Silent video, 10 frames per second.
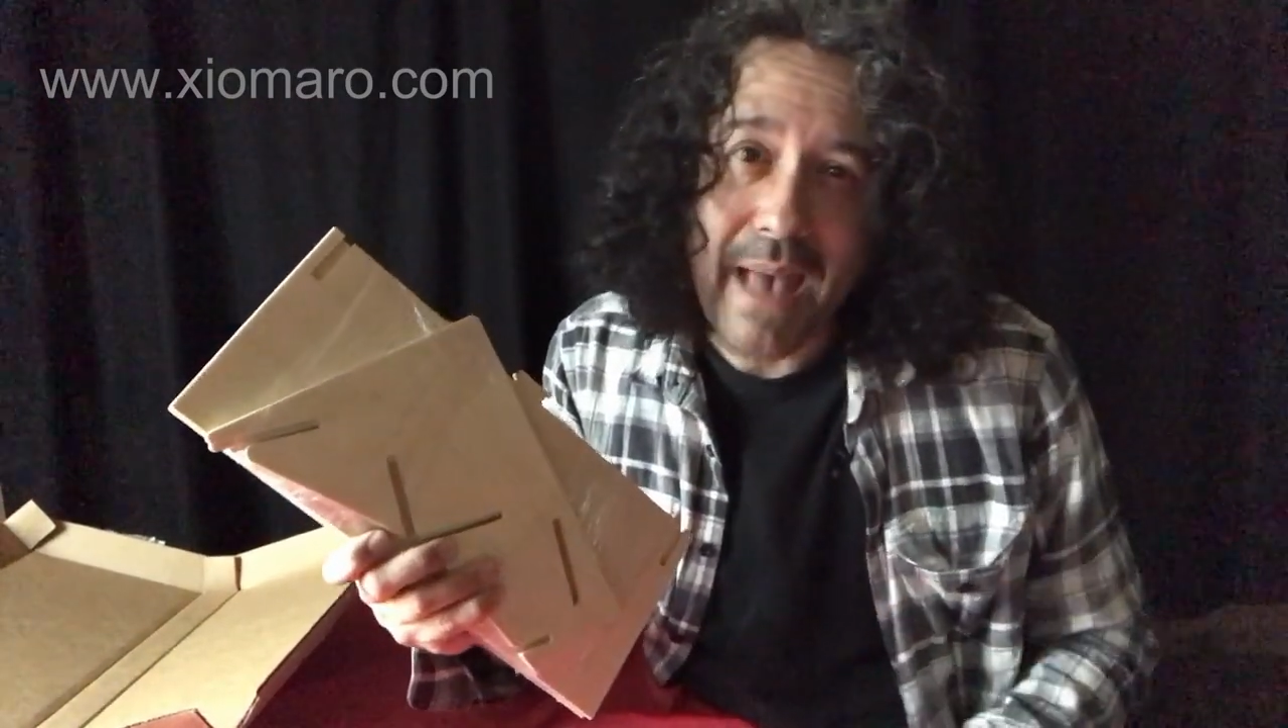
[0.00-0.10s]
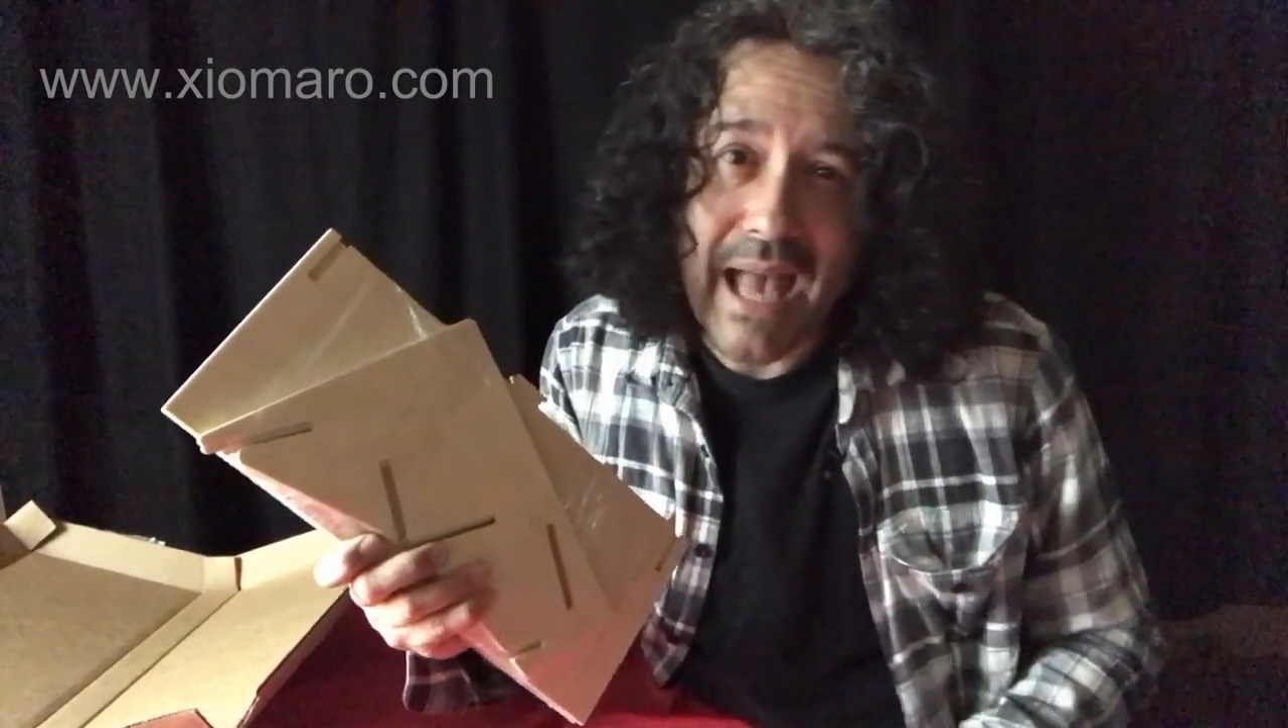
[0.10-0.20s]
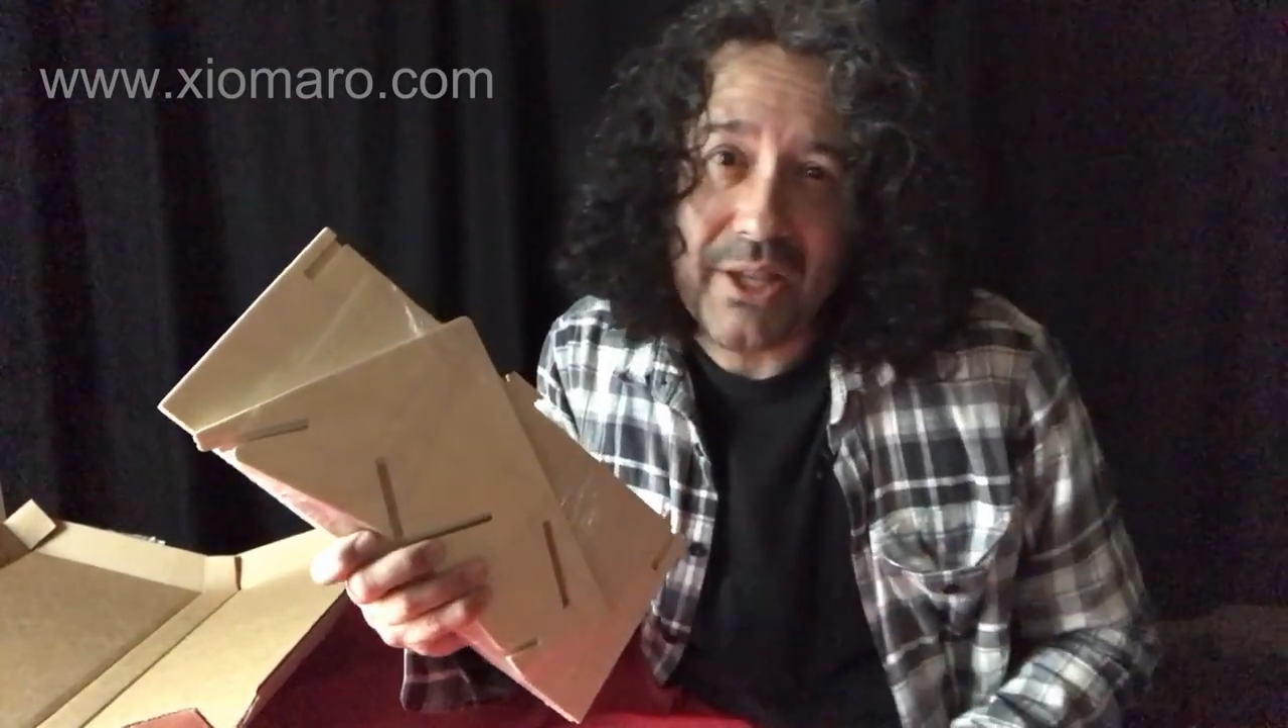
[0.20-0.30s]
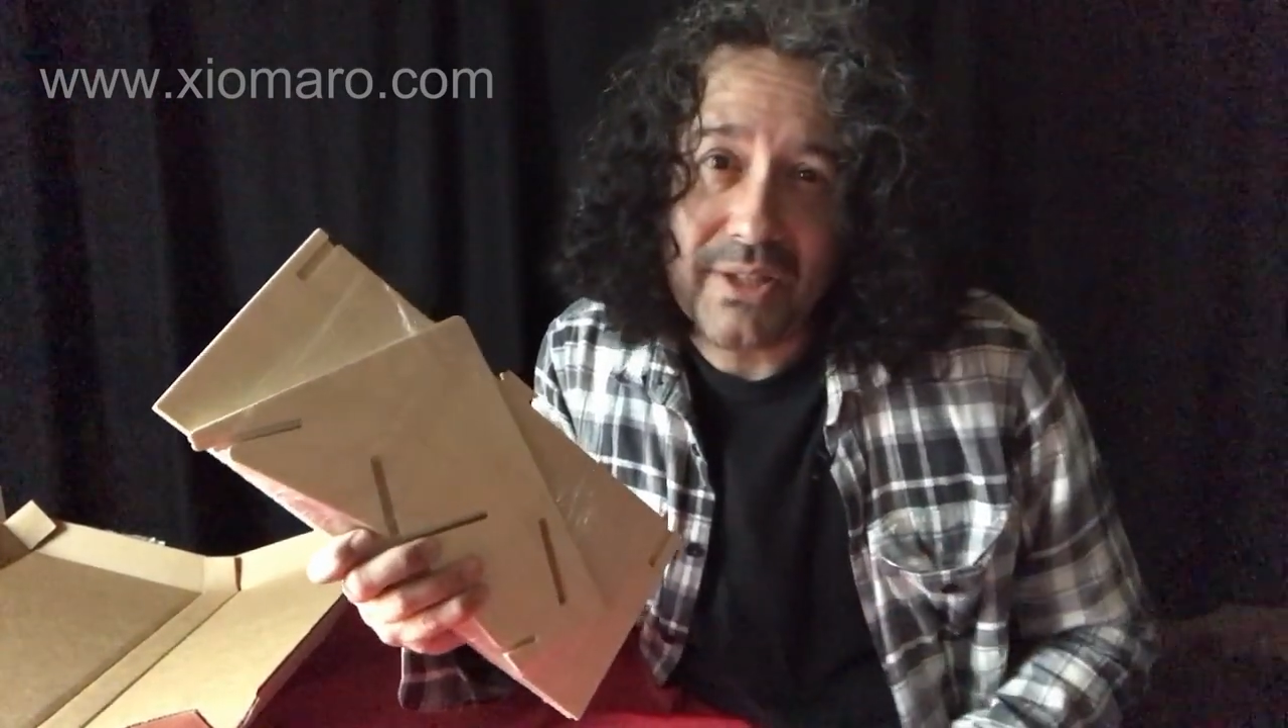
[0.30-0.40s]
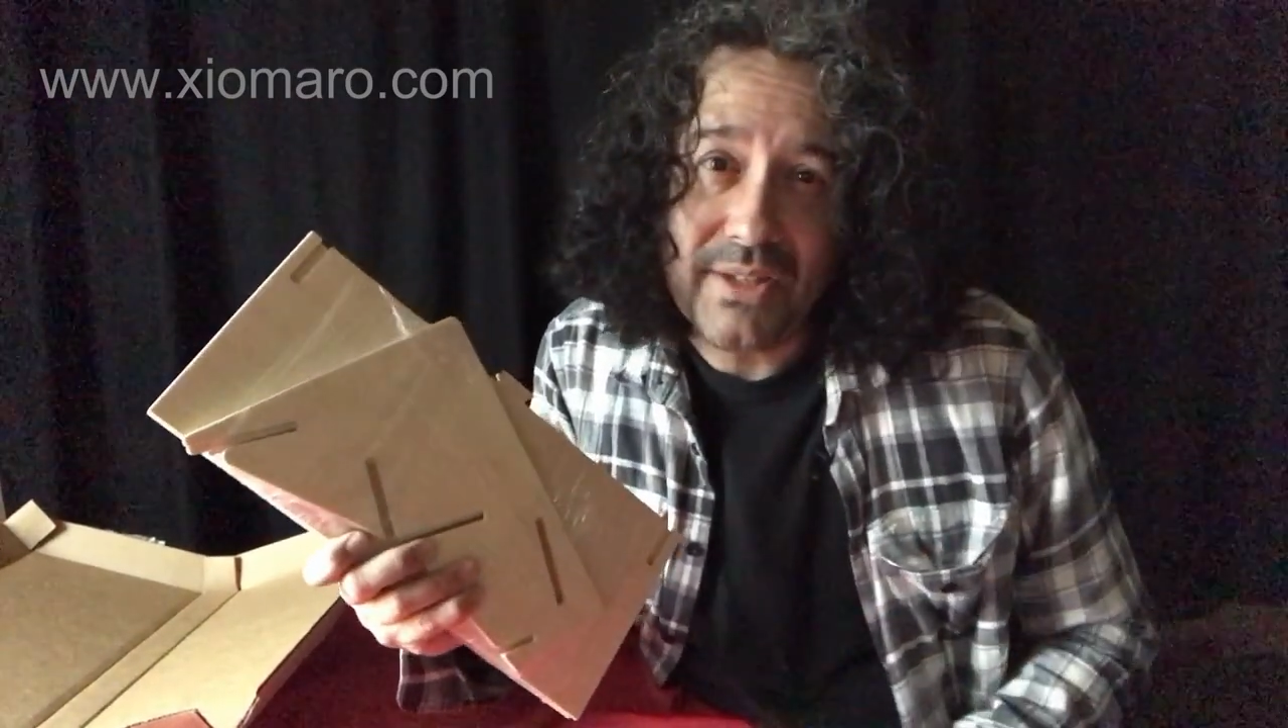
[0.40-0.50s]

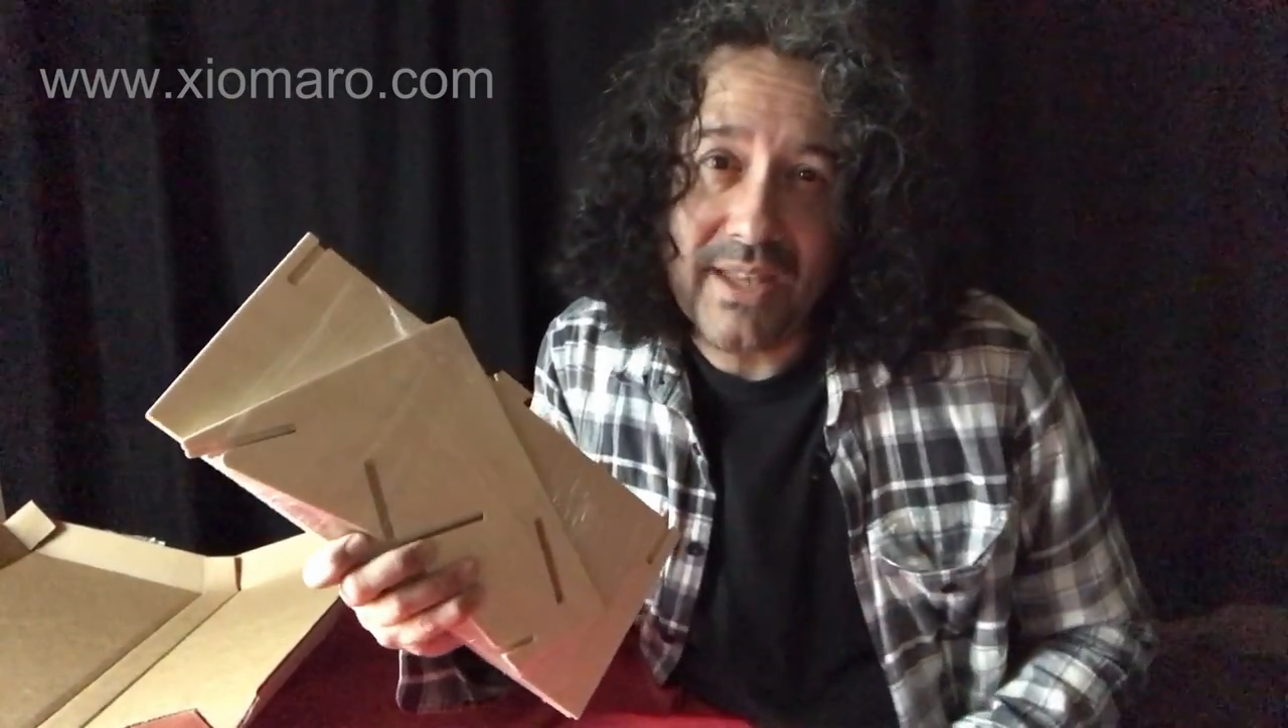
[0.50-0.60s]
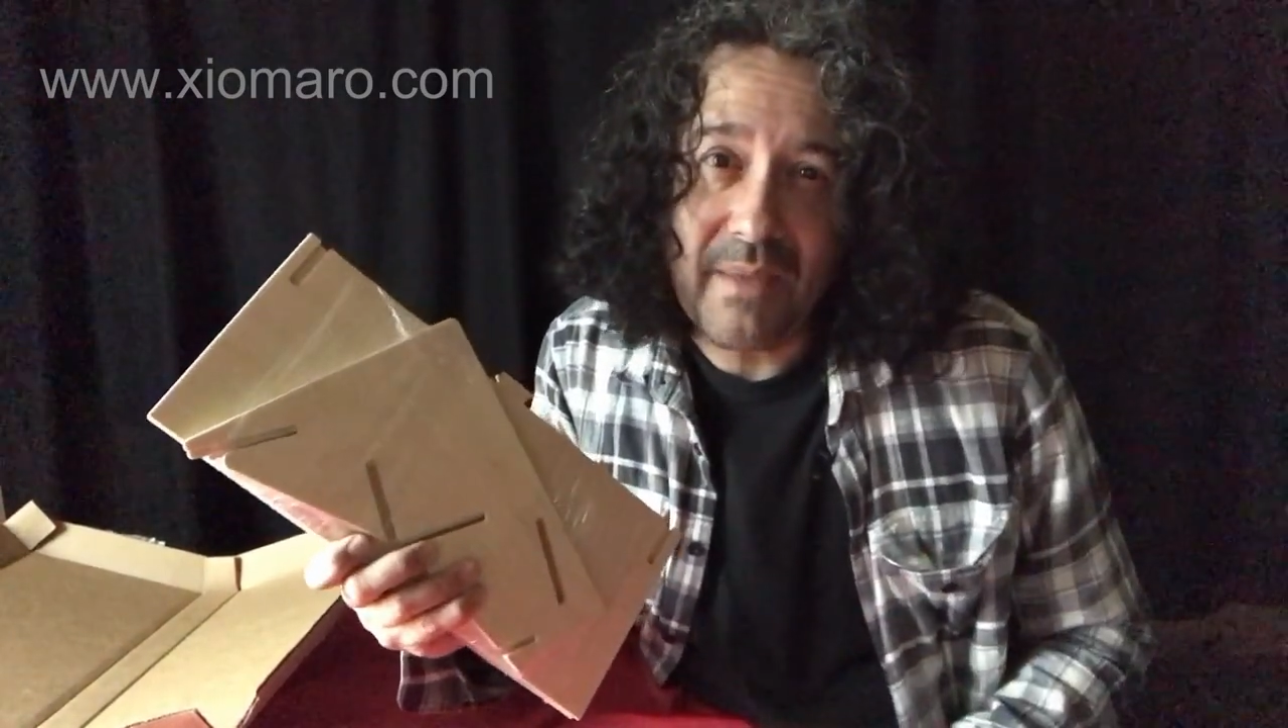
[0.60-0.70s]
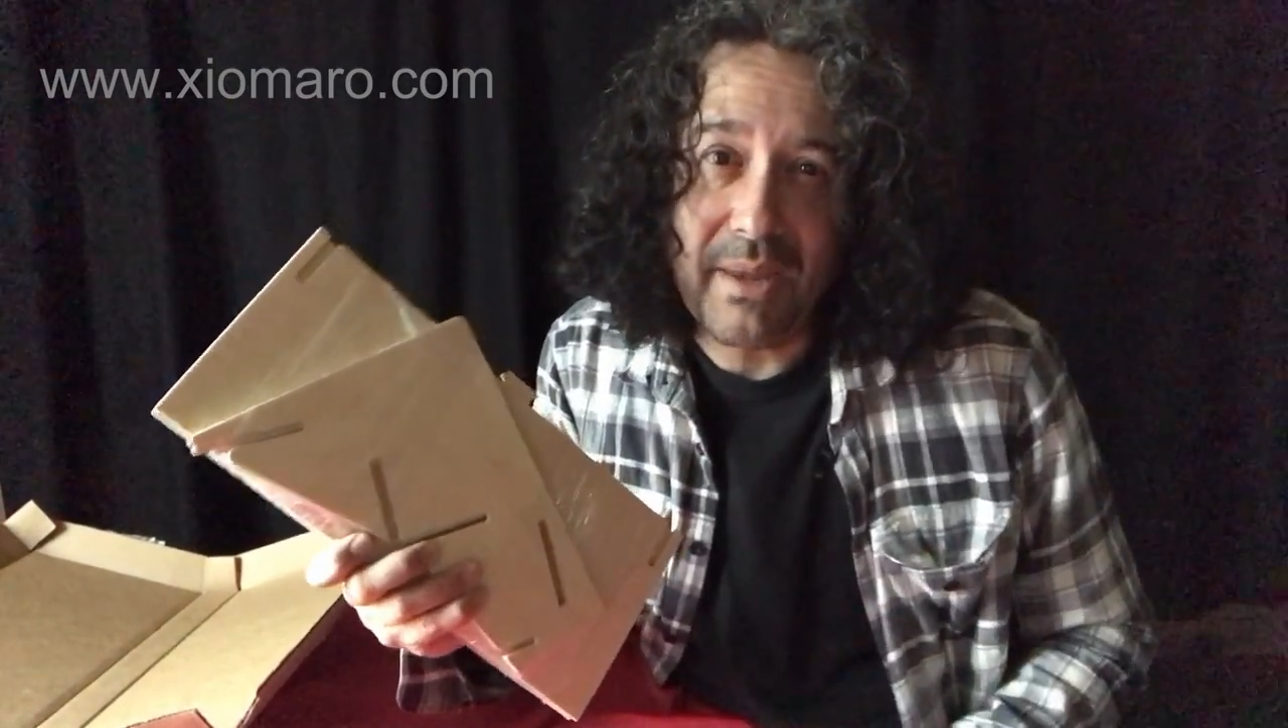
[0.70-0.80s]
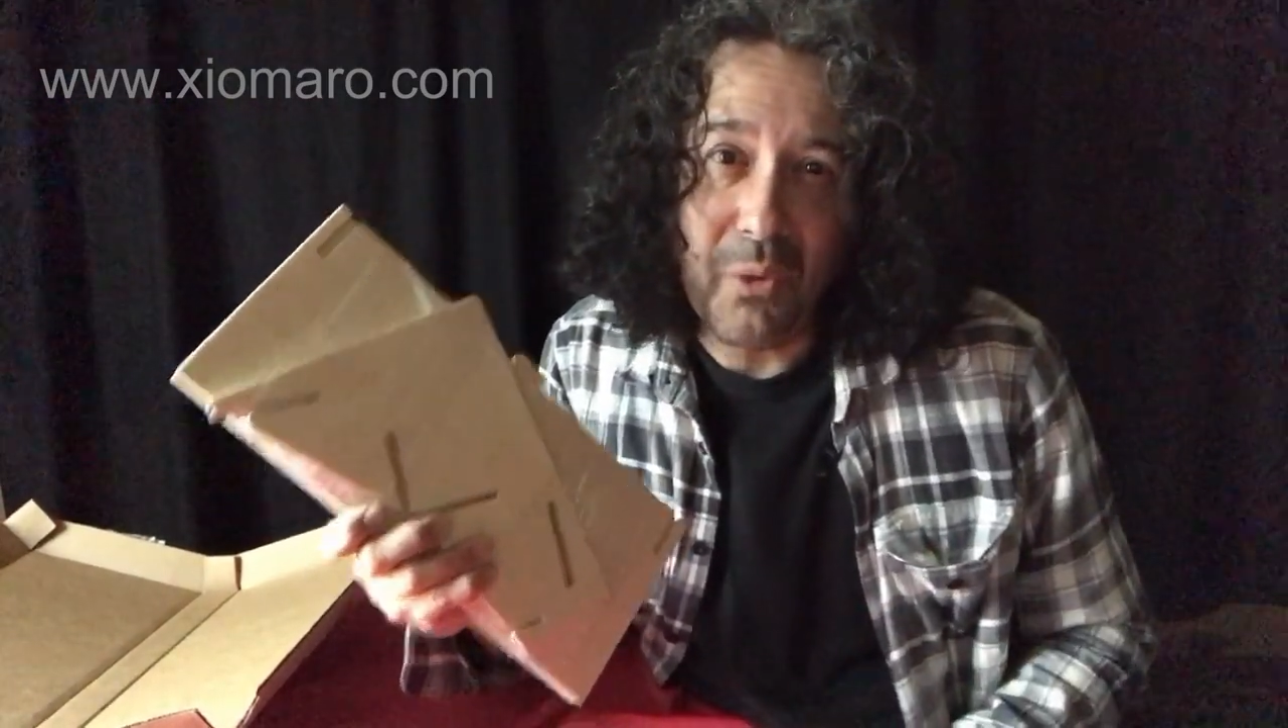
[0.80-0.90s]
package they sent